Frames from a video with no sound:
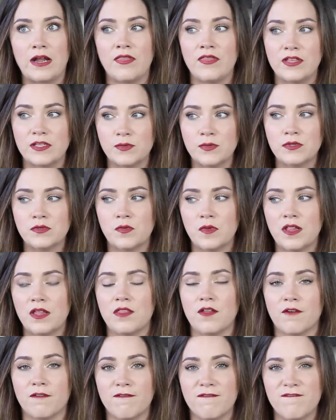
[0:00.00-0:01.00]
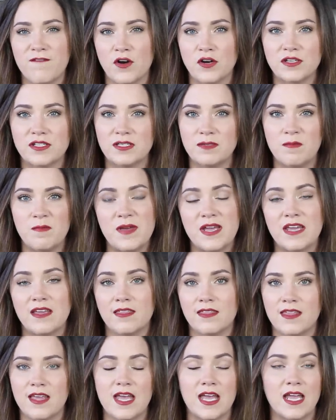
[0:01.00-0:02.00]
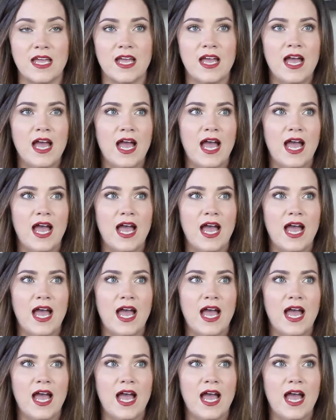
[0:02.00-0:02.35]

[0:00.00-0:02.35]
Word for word: and this was really their first big thing.